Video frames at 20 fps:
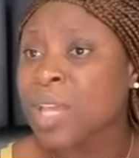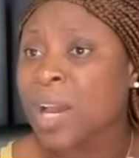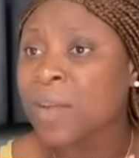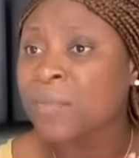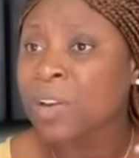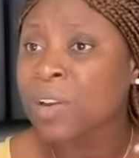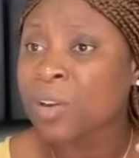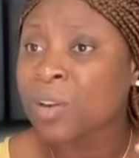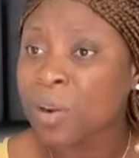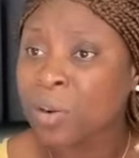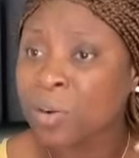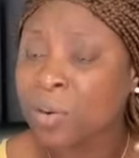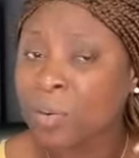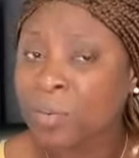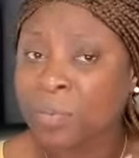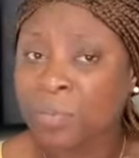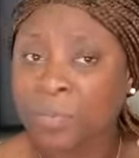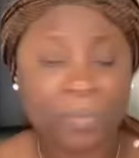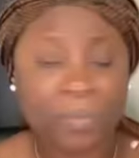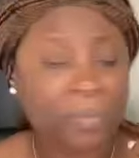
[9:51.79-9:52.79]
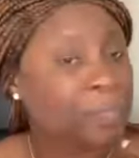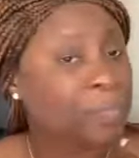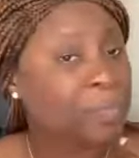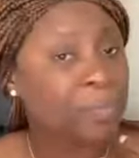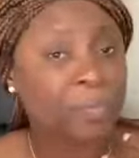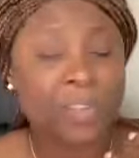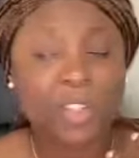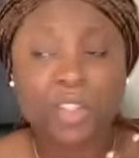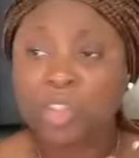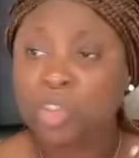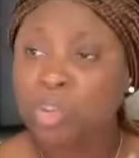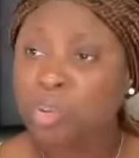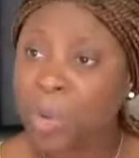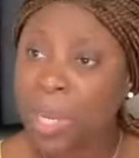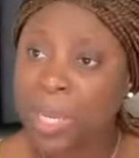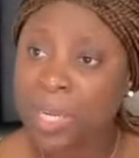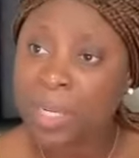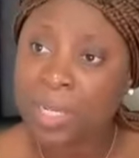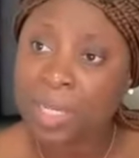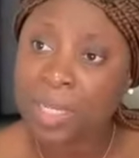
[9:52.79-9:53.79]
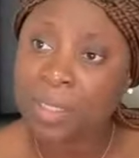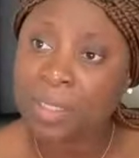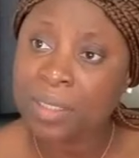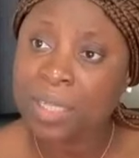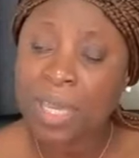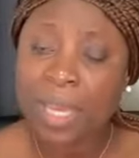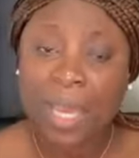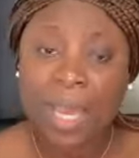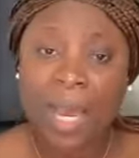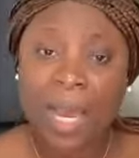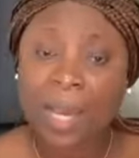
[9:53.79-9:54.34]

They have a lot of training